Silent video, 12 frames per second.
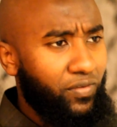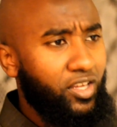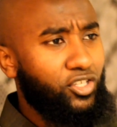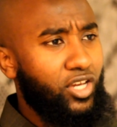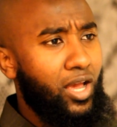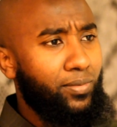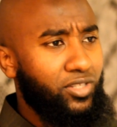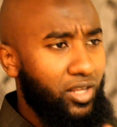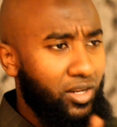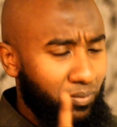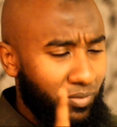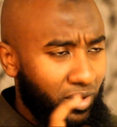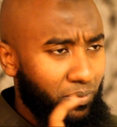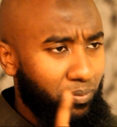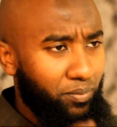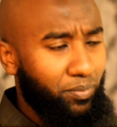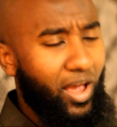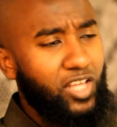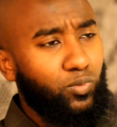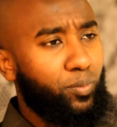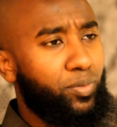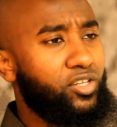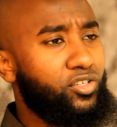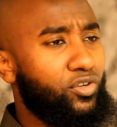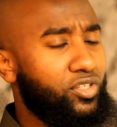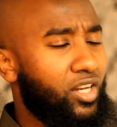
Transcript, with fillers: hijabs and, and, and passport pictures.